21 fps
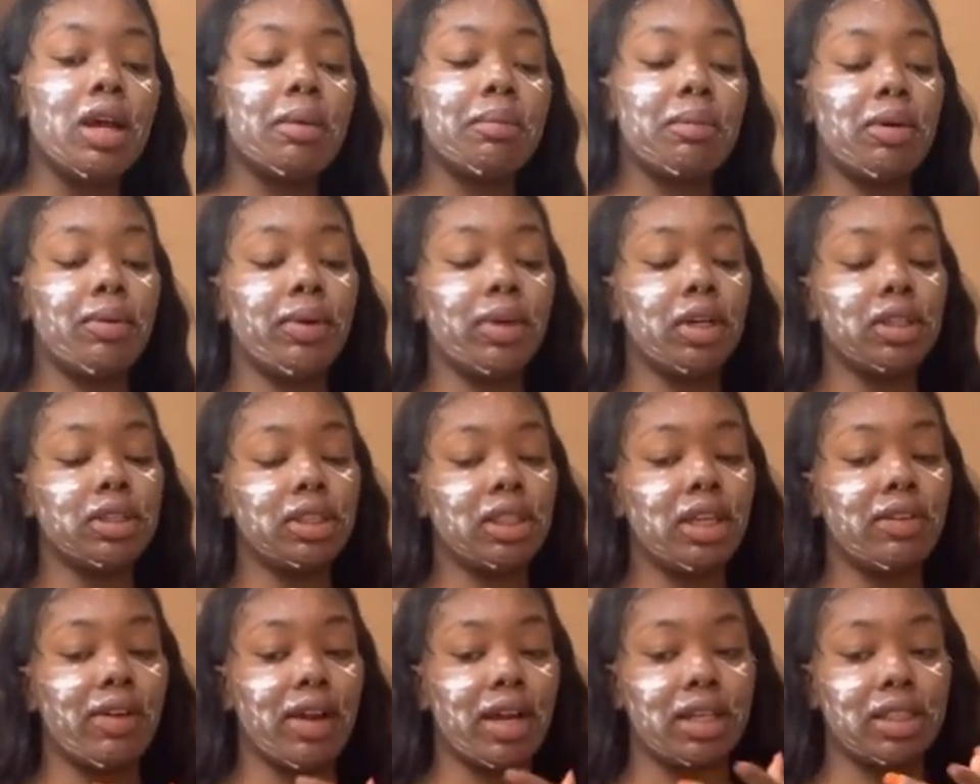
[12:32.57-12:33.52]
But we're gonna see
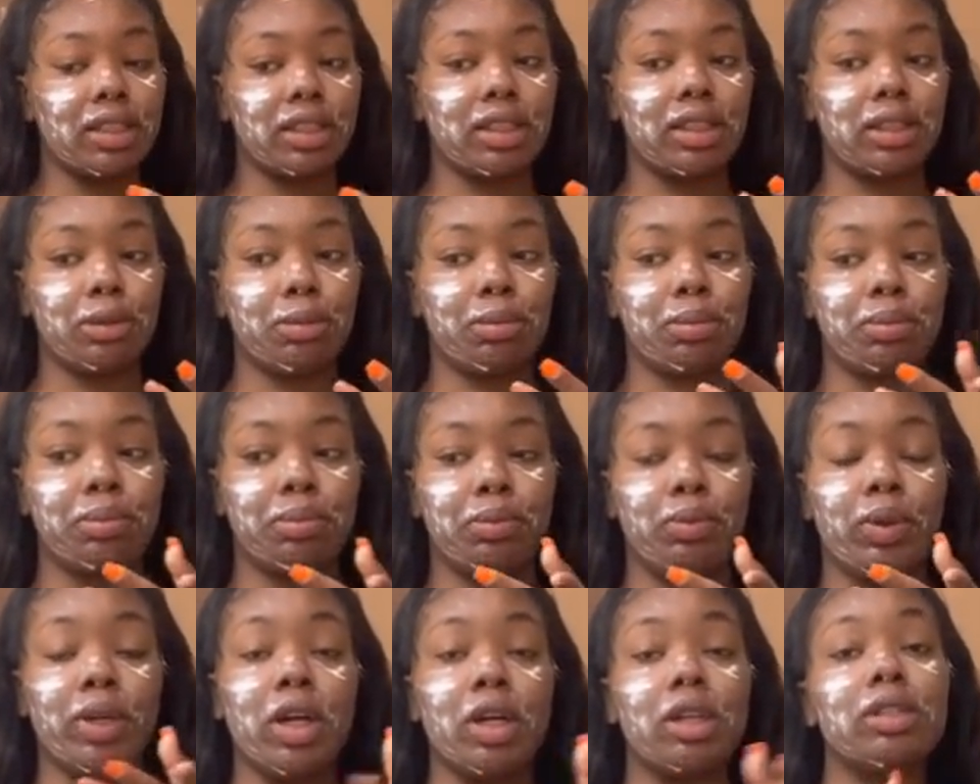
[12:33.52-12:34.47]
if I can just,
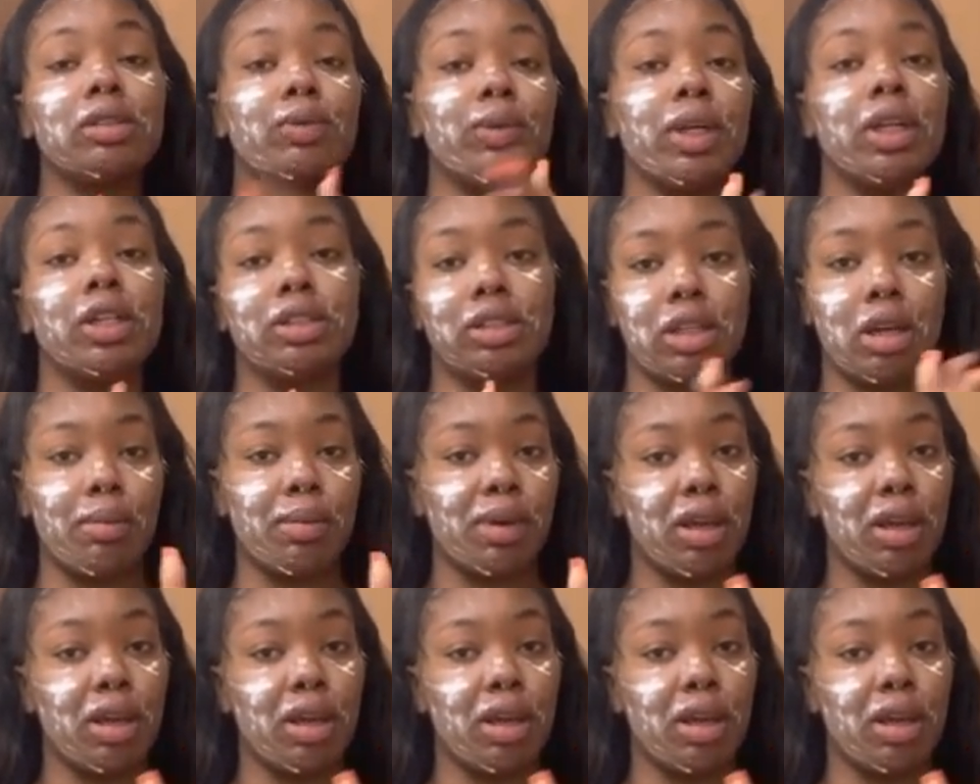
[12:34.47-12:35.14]
we're gonna see how many